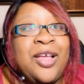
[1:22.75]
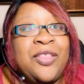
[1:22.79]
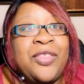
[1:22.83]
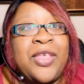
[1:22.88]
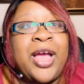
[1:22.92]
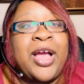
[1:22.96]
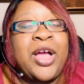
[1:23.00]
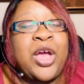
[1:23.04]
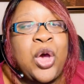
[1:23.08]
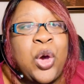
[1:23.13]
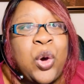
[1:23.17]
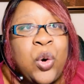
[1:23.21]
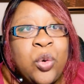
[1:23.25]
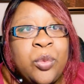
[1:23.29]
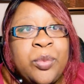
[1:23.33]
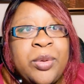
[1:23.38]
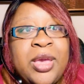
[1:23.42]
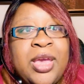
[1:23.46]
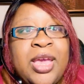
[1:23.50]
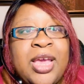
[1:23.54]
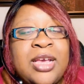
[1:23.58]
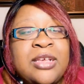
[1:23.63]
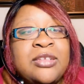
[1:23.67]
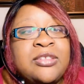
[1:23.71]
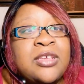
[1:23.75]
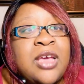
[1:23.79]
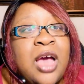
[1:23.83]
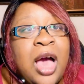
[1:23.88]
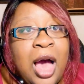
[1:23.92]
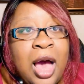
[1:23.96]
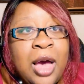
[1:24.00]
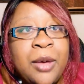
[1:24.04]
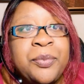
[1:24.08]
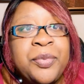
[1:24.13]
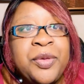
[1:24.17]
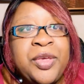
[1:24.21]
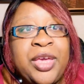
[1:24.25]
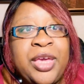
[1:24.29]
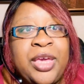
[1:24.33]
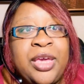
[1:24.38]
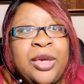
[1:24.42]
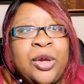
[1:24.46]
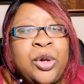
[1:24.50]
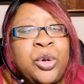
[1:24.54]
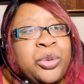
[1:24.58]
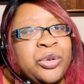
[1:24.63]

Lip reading: that Kobe is copying